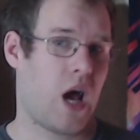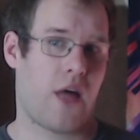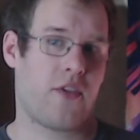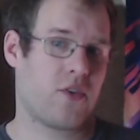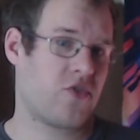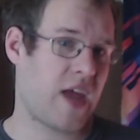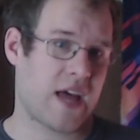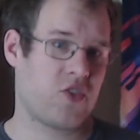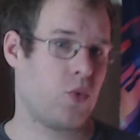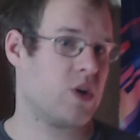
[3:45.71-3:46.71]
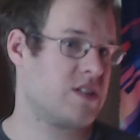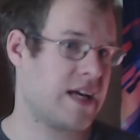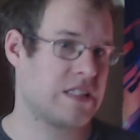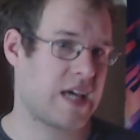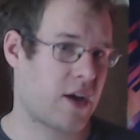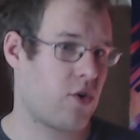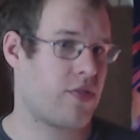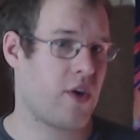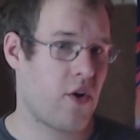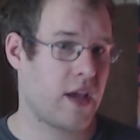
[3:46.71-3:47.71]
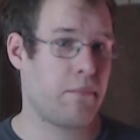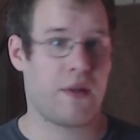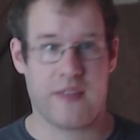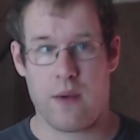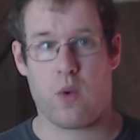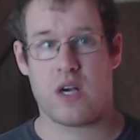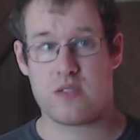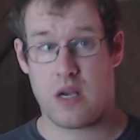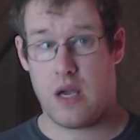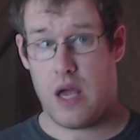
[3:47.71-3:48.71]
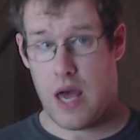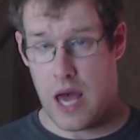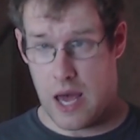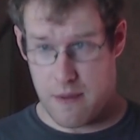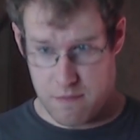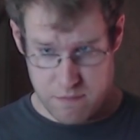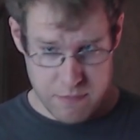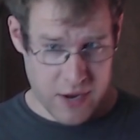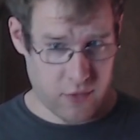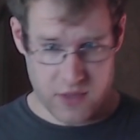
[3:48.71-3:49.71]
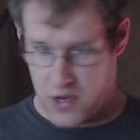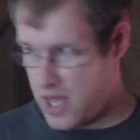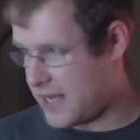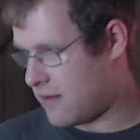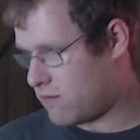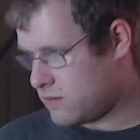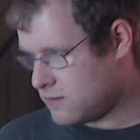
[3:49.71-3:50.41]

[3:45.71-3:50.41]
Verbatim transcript: Other stats, he was not second or third in, but that was um, better than Knight.